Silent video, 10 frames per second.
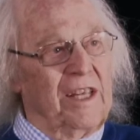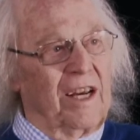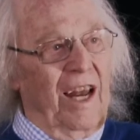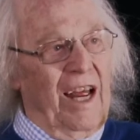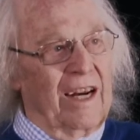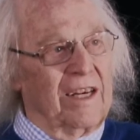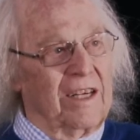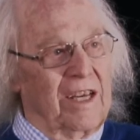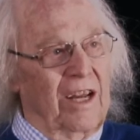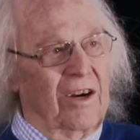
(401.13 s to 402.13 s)
the galactic
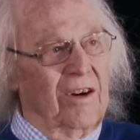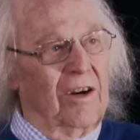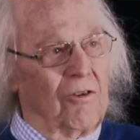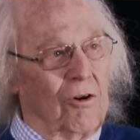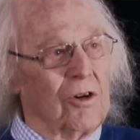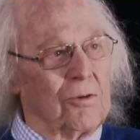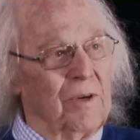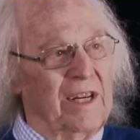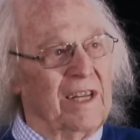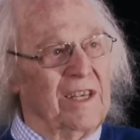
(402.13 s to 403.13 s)
center, and of course
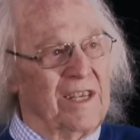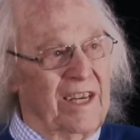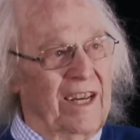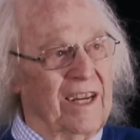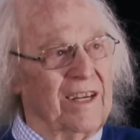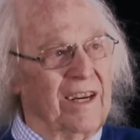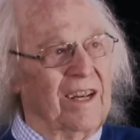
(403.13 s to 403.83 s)
we did see it.